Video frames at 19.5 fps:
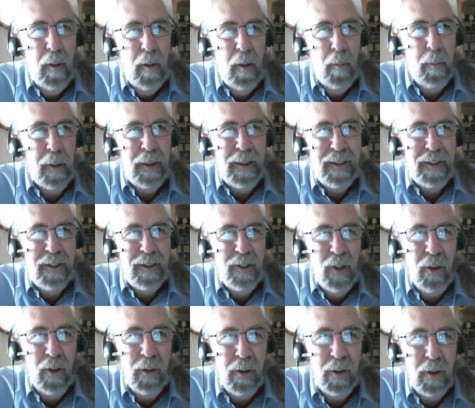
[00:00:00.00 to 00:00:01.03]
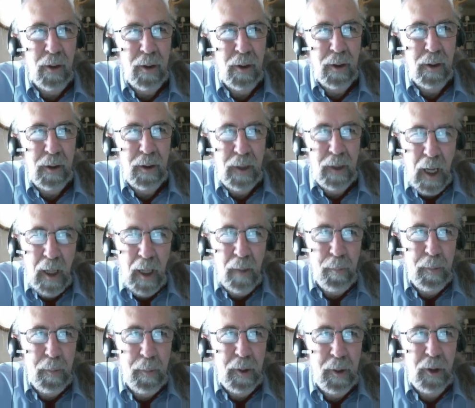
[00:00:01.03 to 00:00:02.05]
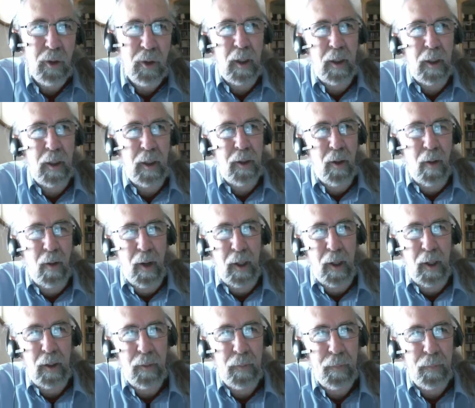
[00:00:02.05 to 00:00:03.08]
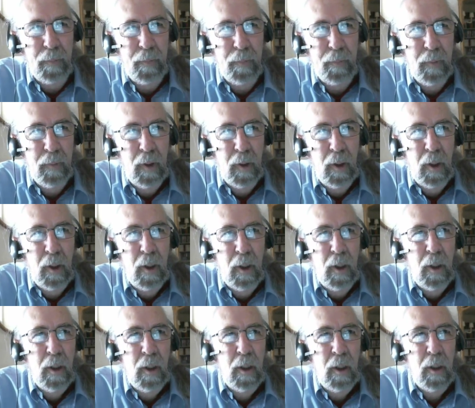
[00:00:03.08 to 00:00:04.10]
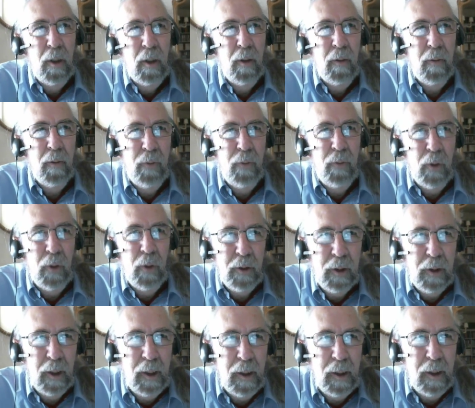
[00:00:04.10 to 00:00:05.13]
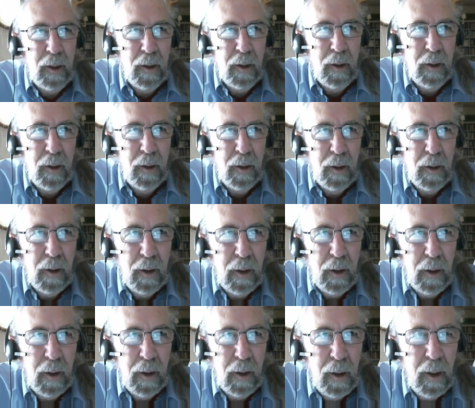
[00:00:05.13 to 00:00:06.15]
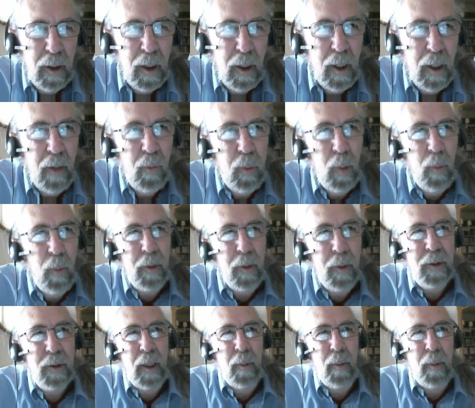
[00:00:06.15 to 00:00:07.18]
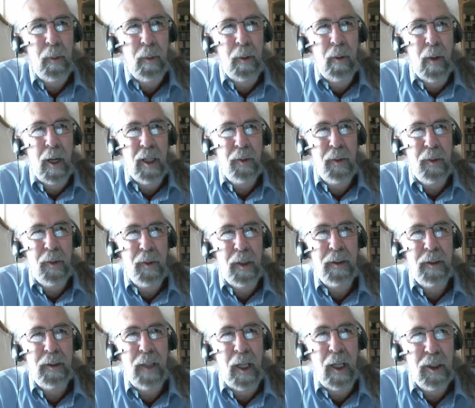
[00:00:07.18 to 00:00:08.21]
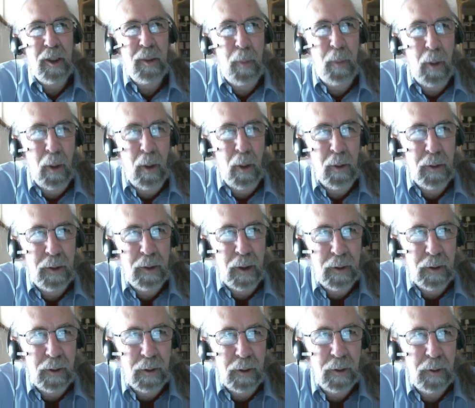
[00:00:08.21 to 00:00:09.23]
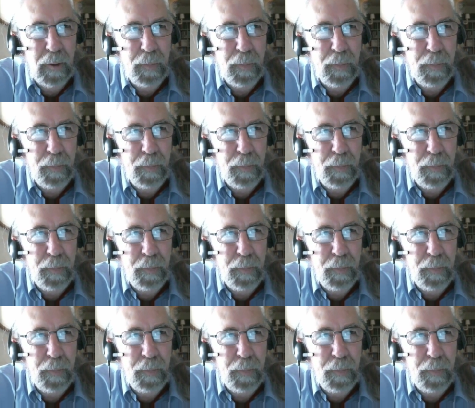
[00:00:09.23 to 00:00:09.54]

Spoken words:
but can't be strictly correct. Firstly, if we want to say we grasp things as processes,